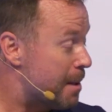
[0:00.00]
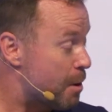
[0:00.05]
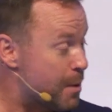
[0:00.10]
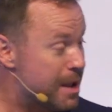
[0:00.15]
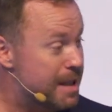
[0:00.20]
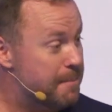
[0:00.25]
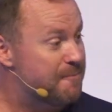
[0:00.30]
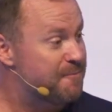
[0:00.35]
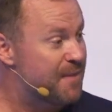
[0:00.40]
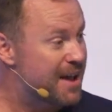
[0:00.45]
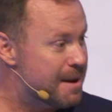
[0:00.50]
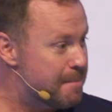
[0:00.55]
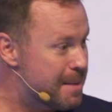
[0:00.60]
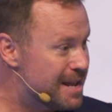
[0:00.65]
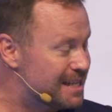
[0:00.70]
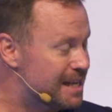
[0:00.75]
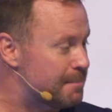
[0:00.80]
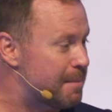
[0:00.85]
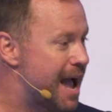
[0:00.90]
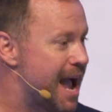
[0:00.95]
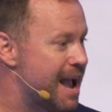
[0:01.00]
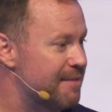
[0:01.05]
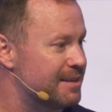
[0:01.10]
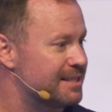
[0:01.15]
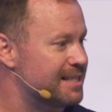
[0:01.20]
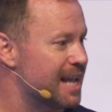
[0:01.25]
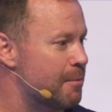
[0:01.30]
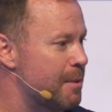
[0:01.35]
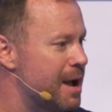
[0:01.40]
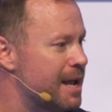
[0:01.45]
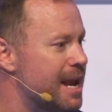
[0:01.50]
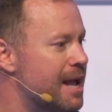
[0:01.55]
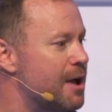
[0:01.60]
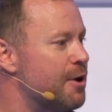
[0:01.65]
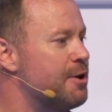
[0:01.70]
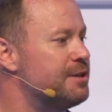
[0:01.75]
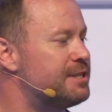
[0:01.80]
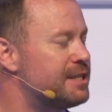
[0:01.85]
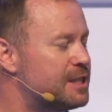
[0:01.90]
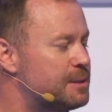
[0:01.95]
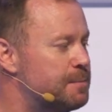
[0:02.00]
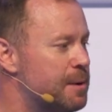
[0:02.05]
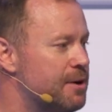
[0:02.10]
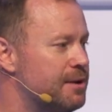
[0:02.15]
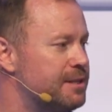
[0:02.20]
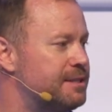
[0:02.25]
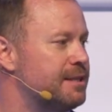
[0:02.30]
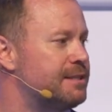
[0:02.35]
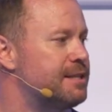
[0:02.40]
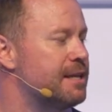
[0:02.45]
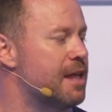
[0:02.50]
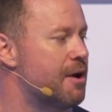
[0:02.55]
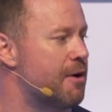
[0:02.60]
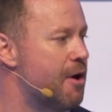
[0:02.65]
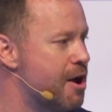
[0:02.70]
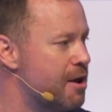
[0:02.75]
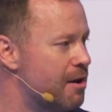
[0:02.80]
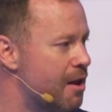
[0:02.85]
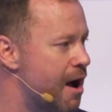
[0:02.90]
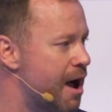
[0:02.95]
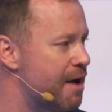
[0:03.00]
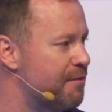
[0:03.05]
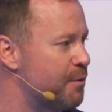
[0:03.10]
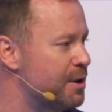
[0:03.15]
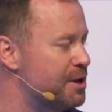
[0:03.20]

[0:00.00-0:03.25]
But we fundamentally behave the same way. Now, who's experienced this in their own life